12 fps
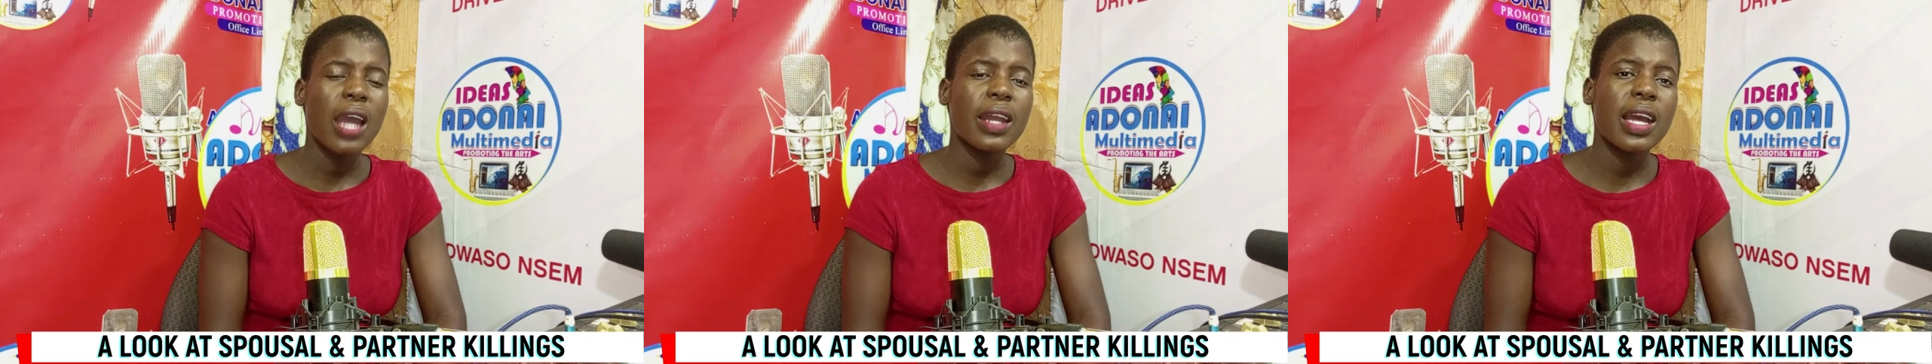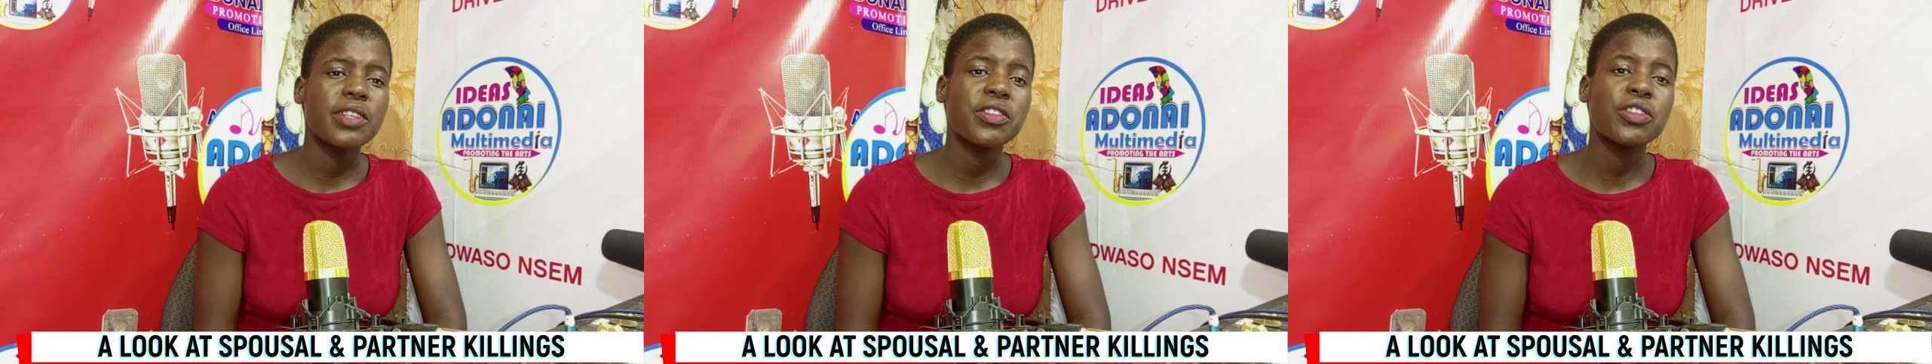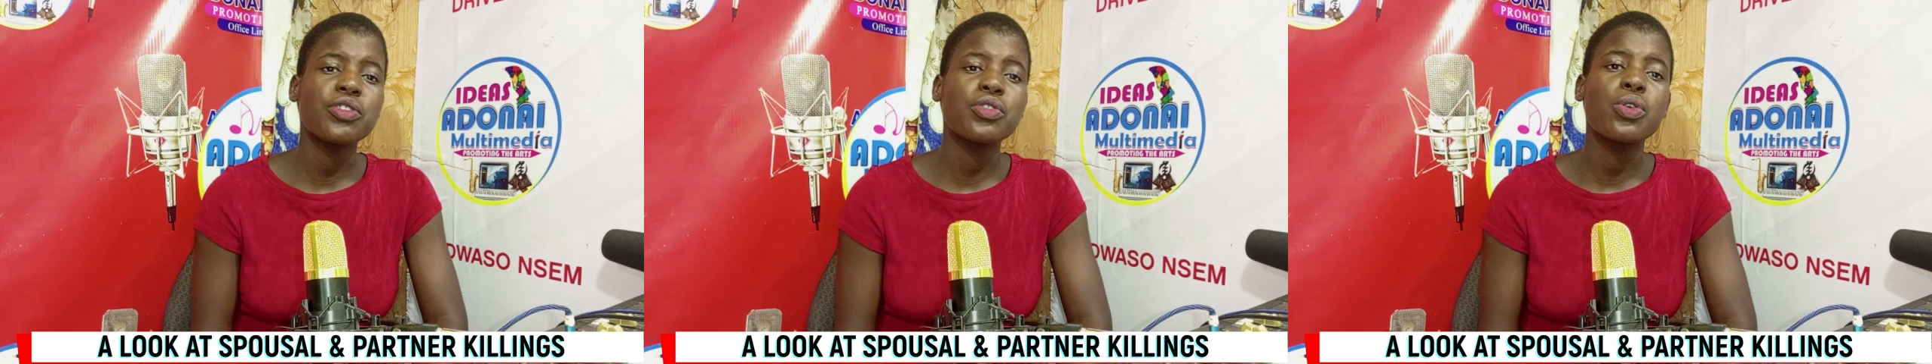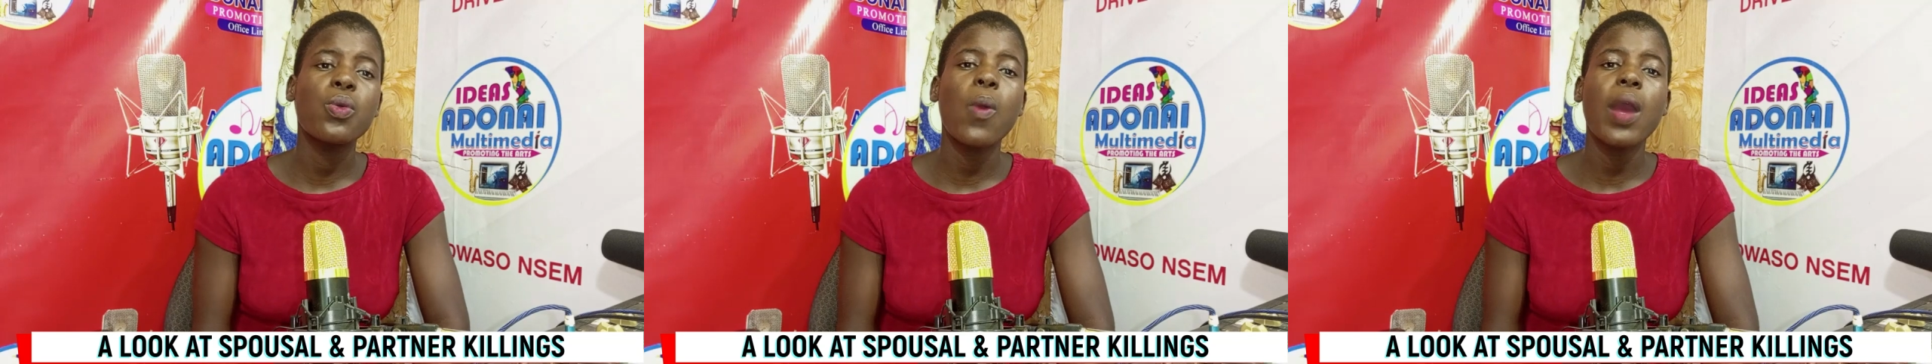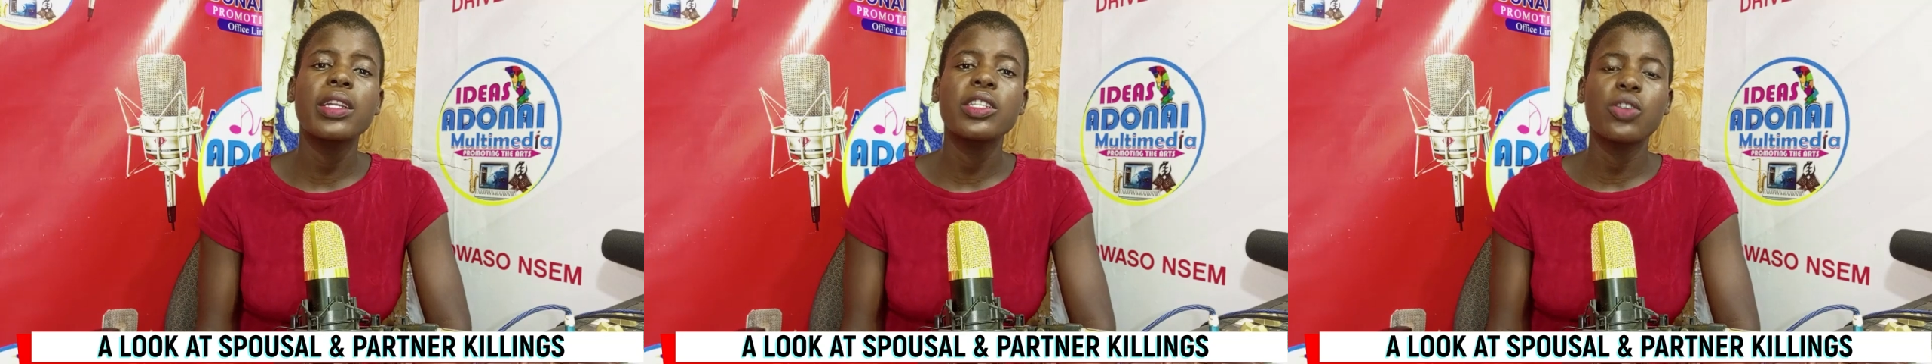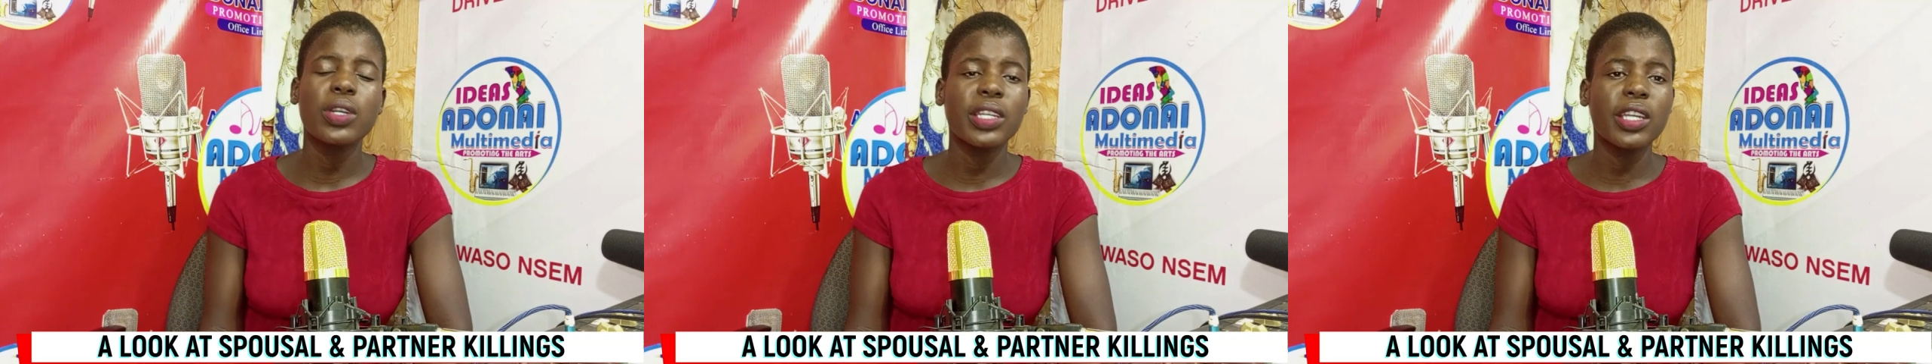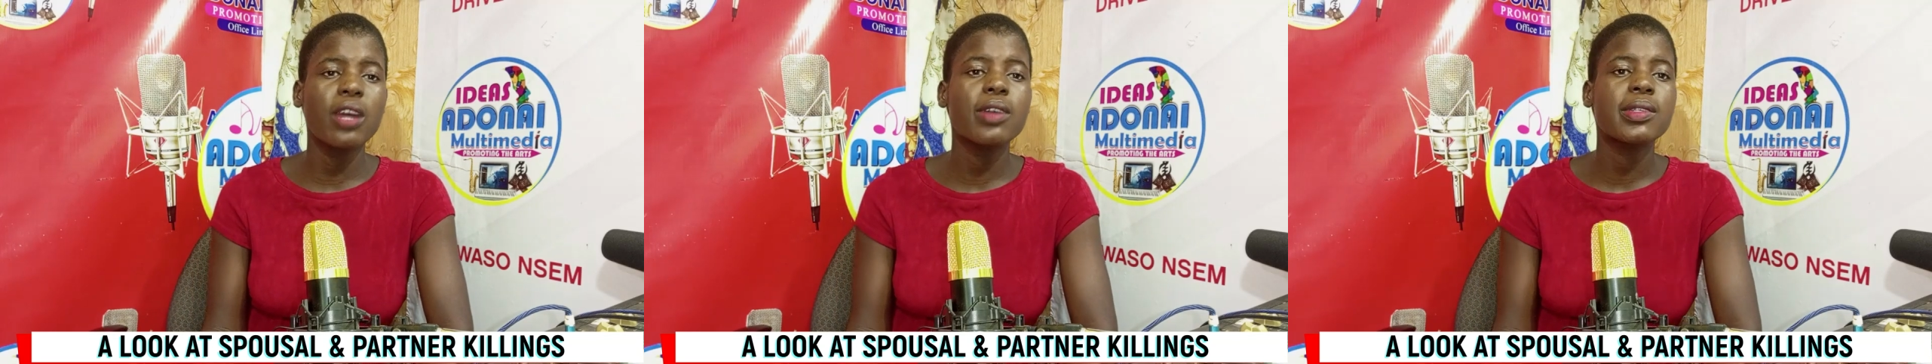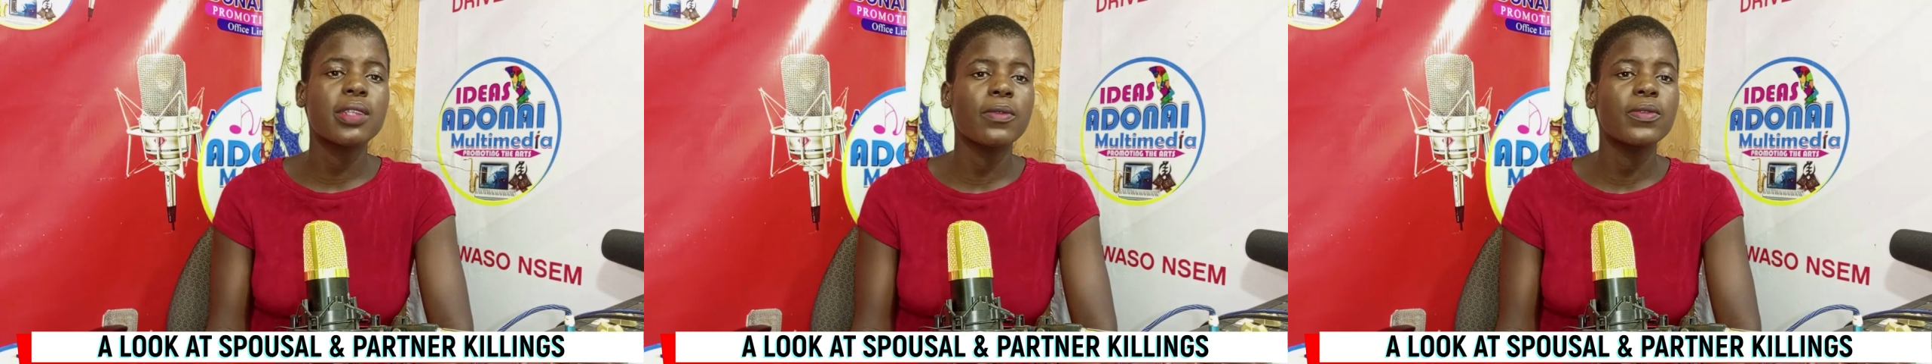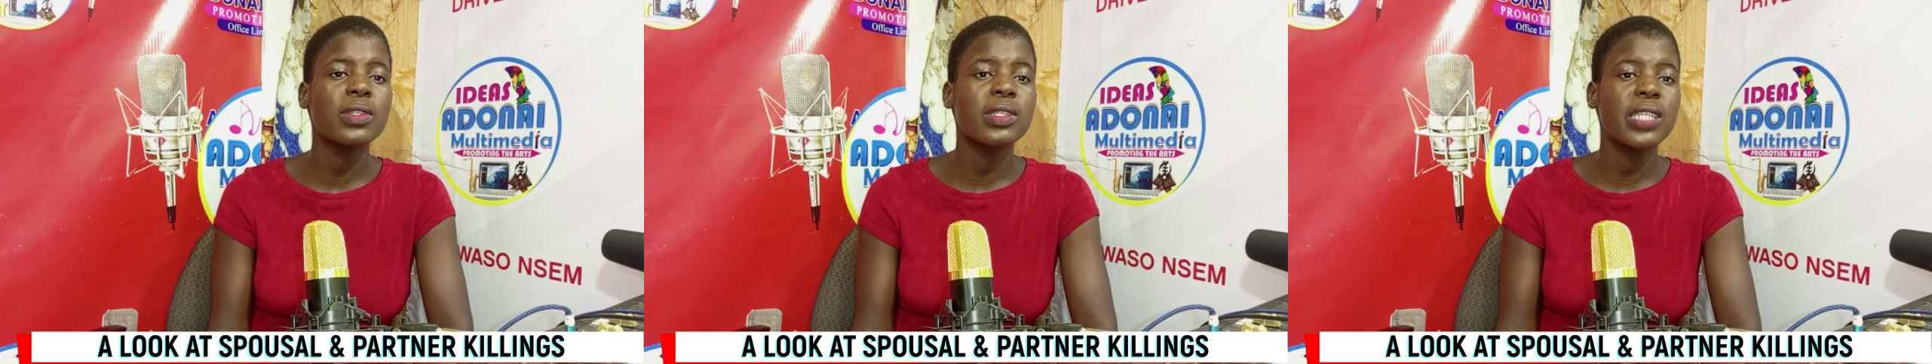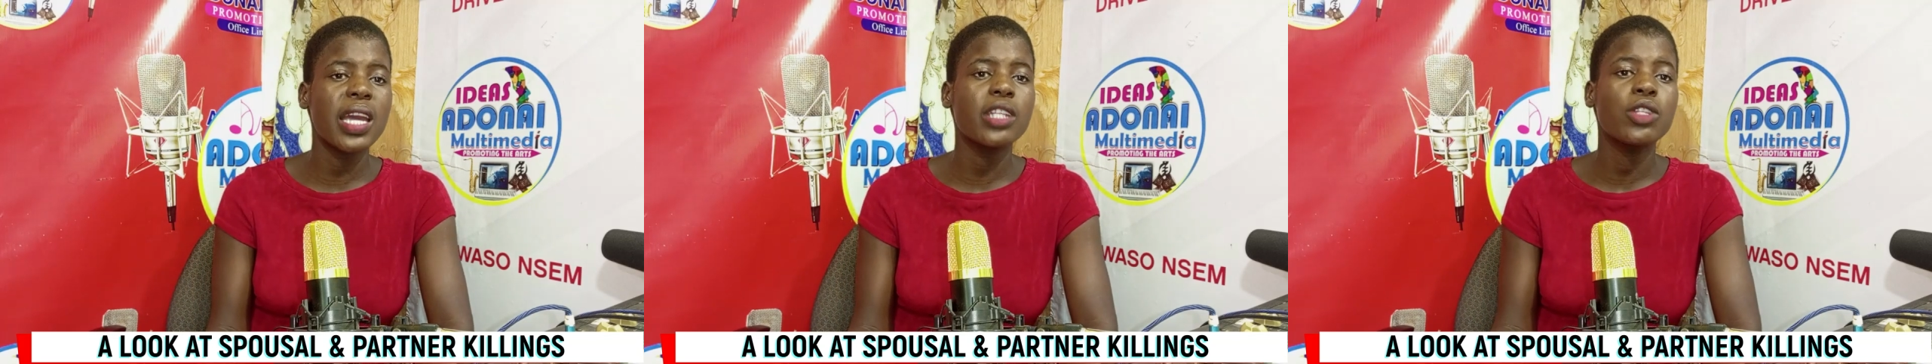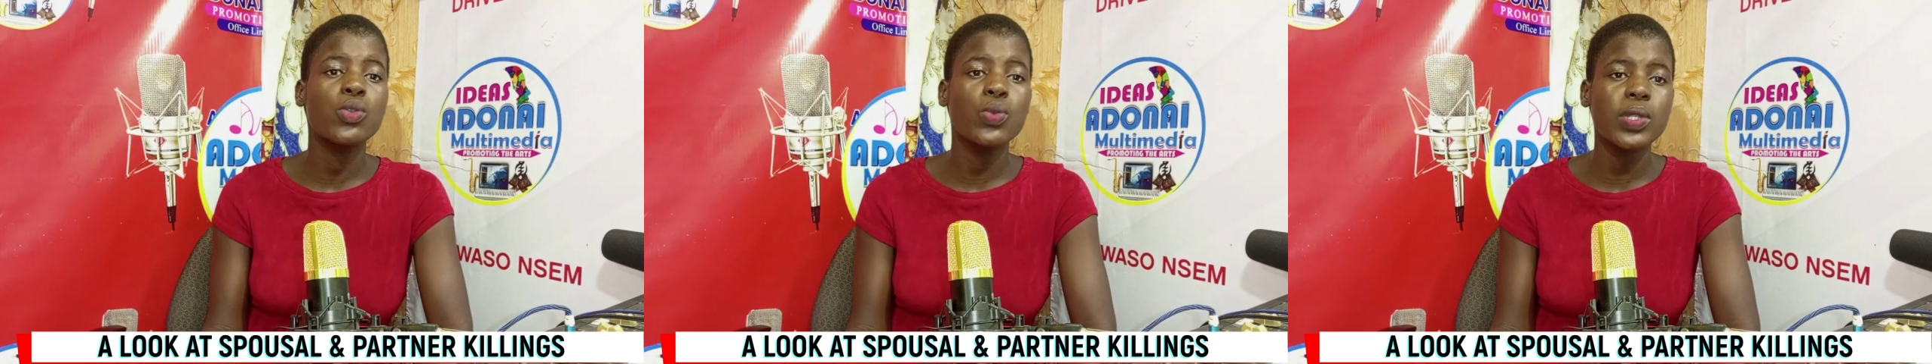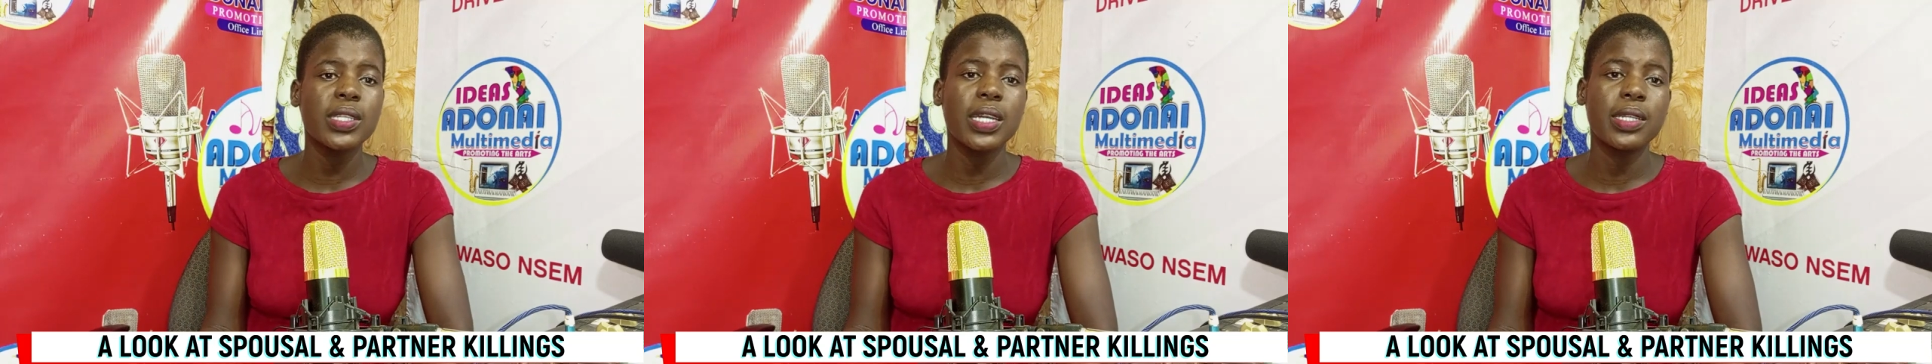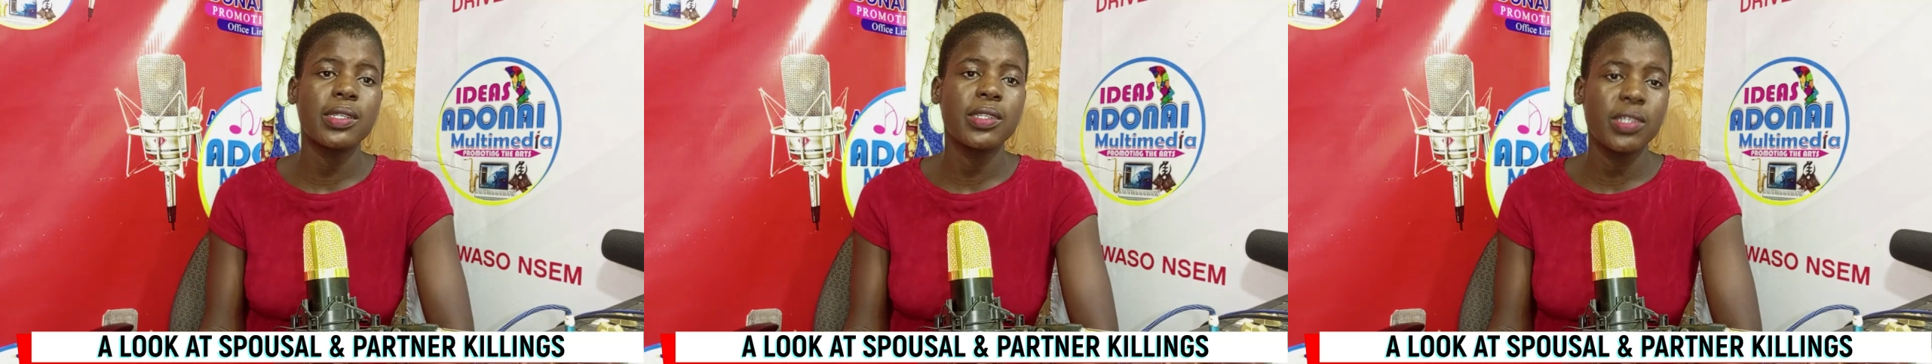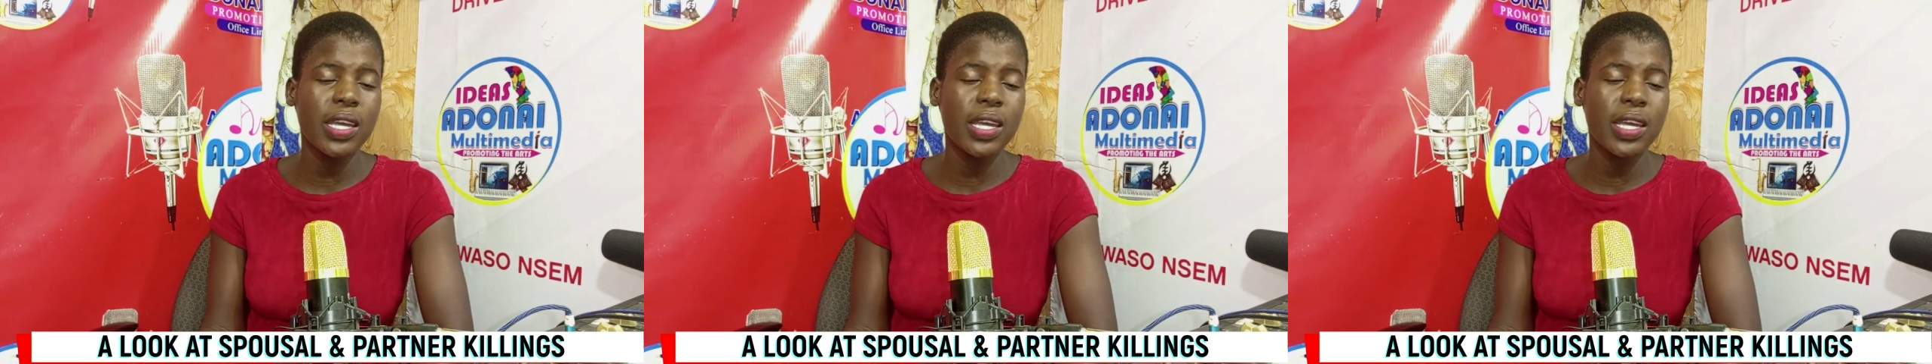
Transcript: And as you know, when young girls of today do such